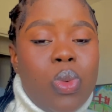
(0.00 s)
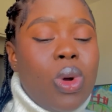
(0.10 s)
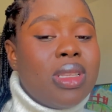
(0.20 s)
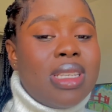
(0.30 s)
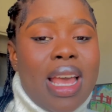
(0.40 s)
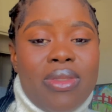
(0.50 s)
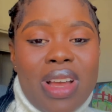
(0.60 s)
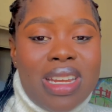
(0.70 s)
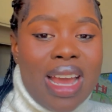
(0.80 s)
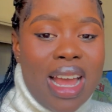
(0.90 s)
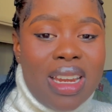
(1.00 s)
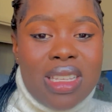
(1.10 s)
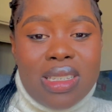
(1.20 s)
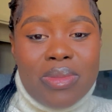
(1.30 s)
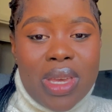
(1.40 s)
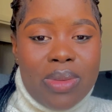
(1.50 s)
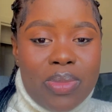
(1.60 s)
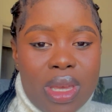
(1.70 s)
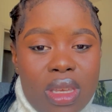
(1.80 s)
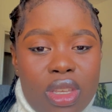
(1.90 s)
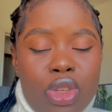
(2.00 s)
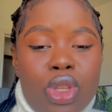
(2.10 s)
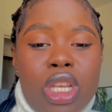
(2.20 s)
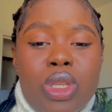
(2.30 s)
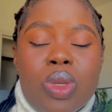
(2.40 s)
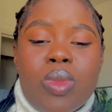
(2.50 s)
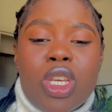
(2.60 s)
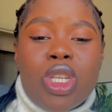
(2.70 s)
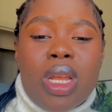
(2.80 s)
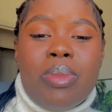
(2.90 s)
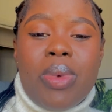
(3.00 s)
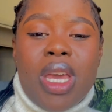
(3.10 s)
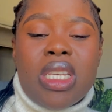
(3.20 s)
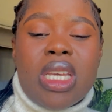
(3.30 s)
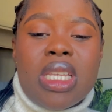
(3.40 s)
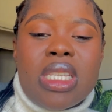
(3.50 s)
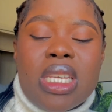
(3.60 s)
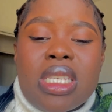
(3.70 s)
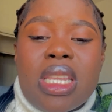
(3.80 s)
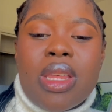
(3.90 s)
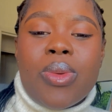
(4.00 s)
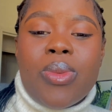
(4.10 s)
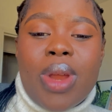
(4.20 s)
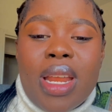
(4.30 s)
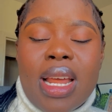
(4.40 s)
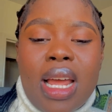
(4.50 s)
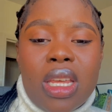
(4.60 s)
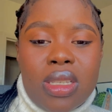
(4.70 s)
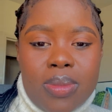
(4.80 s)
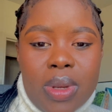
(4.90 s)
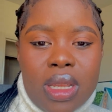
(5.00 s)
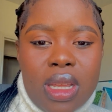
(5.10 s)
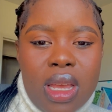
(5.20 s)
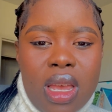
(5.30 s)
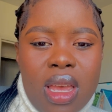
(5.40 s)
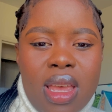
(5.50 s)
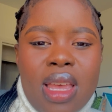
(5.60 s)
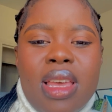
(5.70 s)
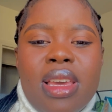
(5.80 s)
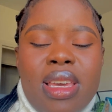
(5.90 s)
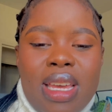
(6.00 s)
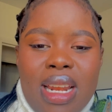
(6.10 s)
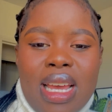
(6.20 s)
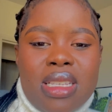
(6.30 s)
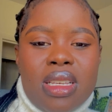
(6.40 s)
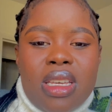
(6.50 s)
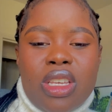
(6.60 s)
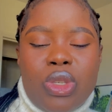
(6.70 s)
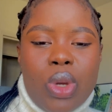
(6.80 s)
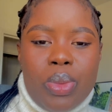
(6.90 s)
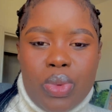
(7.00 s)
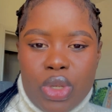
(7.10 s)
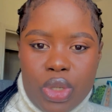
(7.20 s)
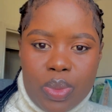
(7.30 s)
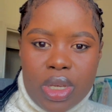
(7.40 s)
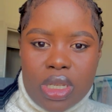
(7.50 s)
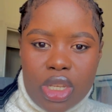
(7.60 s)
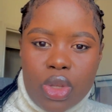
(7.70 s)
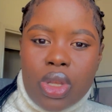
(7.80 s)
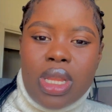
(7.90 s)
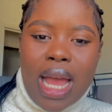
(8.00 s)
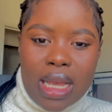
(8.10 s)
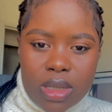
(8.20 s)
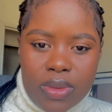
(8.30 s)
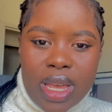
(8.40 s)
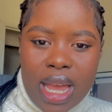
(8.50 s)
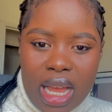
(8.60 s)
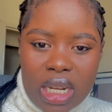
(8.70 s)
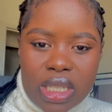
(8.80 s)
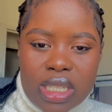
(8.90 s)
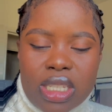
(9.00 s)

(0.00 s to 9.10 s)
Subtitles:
Whatever the allergy may be, you need to make sure that patient is in the red allergy band. Here lies the case. You approach your patient, you did ask of her allergy.